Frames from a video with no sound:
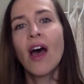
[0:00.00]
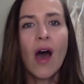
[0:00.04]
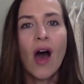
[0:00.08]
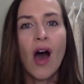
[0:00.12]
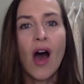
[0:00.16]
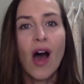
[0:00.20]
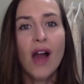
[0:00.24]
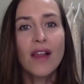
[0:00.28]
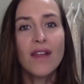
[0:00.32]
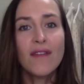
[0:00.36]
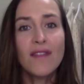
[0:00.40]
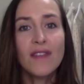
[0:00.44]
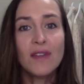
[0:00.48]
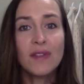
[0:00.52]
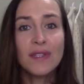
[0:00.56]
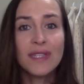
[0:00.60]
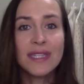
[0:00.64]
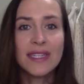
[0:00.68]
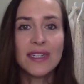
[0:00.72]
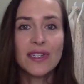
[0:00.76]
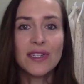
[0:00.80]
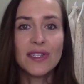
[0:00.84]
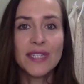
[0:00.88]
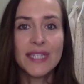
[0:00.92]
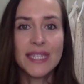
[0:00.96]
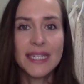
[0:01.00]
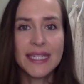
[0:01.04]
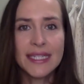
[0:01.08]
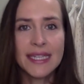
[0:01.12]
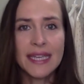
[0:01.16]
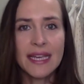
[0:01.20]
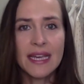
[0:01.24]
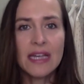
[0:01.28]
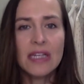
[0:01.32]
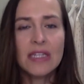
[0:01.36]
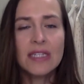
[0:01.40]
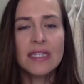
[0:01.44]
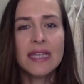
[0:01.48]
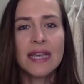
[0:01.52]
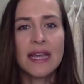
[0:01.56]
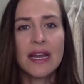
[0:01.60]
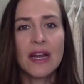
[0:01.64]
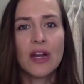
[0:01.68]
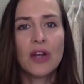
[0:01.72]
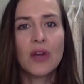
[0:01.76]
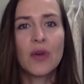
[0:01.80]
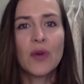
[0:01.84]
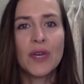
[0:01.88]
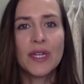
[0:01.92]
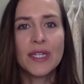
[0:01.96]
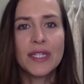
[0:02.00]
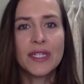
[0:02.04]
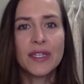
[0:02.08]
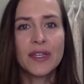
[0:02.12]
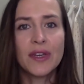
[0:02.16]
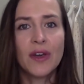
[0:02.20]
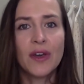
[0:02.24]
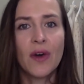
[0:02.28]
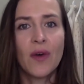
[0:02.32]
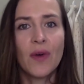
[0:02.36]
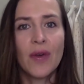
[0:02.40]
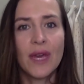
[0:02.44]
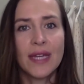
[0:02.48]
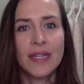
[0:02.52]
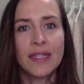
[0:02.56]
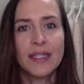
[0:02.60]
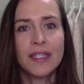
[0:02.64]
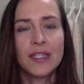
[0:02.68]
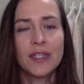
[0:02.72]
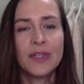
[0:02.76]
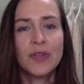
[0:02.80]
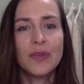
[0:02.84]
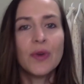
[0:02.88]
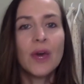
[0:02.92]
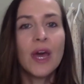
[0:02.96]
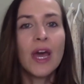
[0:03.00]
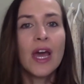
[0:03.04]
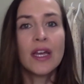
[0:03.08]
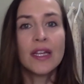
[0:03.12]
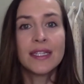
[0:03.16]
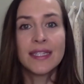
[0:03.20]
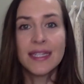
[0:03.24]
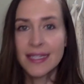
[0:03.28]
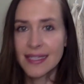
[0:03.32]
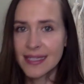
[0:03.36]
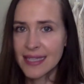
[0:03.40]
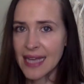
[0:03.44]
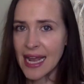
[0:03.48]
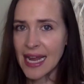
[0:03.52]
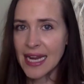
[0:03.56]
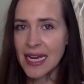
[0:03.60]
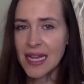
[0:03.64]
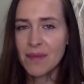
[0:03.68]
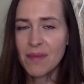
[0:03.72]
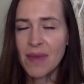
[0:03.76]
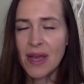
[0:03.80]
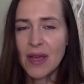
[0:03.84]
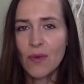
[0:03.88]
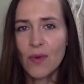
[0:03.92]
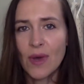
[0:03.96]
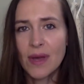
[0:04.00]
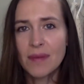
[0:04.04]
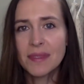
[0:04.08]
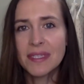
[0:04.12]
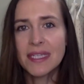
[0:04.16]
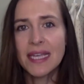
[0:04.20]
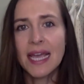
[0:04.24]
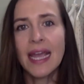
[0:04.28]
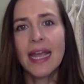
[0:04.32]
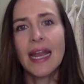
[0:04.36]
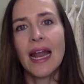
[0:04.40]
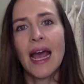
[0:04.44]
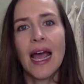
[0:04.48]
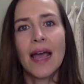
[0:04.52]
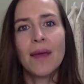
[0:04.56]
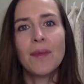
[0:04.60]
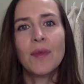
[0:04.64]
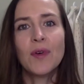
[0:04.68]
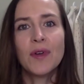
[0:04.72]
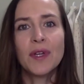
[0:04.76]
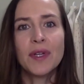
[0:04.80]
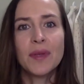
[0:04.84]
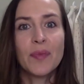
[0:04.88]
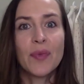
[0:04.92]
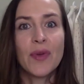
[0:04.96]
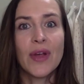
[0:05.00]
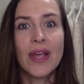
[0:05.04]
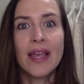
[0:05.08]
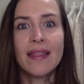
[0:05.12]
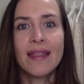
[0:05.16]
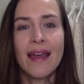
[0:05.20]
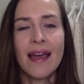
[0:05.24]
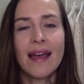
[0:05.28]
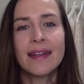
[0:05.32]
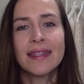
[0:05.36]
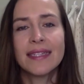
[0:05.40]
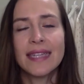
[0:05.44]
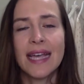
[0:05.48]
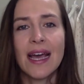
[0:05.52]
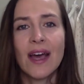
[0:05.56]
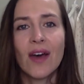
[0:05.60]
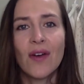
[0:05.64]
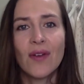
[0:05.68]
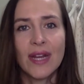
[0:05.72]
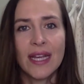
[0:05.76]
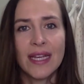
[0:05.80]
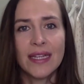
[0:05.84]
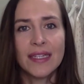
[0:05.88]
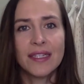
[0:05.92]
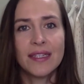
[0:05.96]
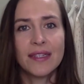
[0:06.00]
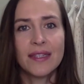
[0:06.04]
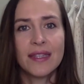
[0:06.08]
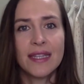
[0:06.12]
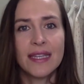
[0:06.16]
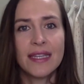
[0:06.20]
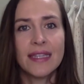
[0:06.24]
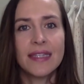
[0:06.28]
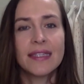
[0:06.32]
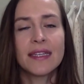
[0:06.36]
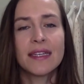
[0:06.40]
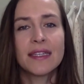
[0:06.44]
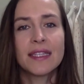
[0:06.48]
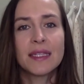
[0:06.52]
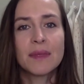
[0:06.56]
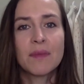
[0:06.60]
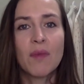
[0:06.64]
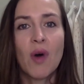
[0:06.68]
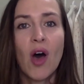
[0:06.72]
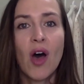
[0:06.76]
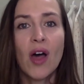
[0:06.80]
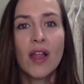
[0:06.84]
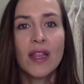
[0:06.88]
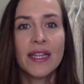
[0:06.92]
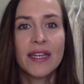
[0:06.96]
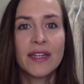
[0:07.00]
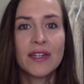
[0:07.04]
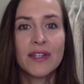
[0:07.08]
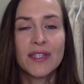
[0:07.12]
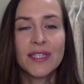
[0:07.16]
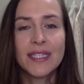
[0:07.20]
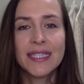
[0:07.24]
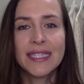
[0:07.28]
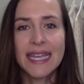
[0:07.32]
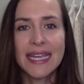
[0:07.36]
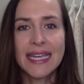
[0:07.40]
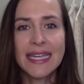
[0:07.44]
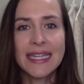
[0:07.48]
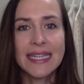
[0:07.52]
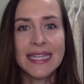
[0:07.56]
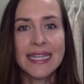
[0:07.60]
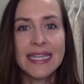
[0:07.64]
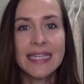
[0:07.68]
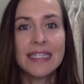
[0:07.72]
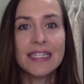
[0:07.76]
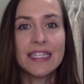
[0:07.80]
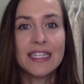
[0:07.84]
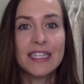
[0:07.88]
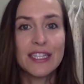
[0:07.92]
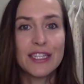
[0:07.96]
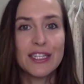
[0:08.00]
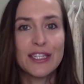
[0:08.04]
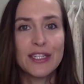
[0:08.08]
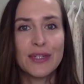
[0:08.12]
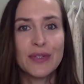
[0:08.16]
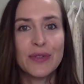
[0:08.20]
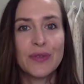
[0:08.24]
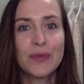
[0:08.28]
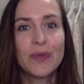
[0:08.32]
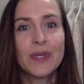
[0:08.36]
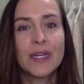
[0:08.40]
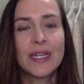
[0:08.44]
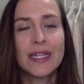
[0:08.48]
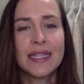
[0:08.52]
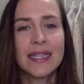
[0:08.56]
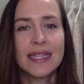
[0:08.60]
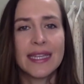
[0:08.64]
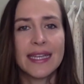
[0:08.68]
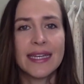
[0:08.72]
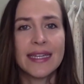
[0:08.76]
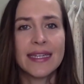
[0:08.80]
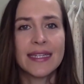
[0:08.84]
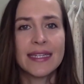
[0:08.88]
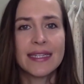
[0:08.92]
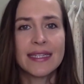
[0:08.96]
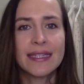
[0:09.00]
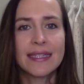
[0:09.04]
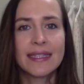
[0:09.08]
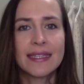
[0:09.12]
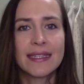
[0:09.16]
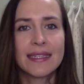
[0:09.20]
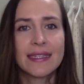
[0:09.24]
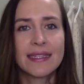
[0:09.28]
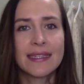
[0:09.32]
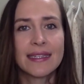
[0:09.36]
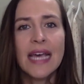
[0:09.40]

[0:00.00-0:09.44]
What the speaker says: All of those little details that are going to go into designing my website, I'm going to break that down into these small little daily to-do lists.